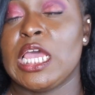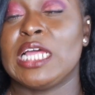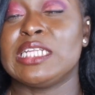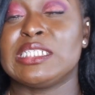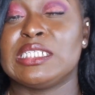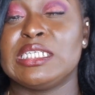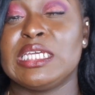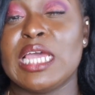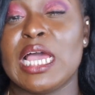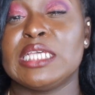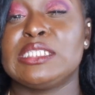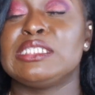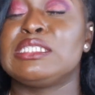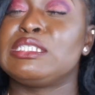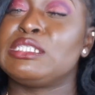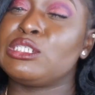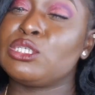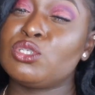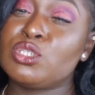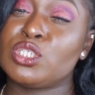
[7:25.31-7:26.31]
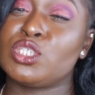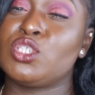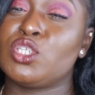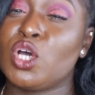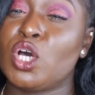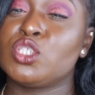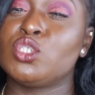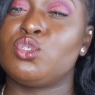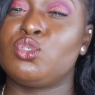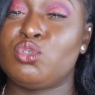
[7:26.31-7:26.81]
and the hair still did
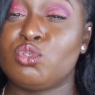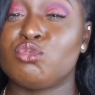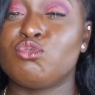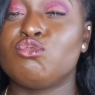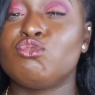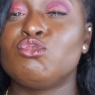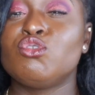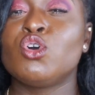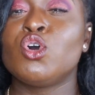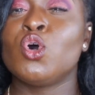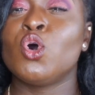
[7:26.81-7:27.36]
not do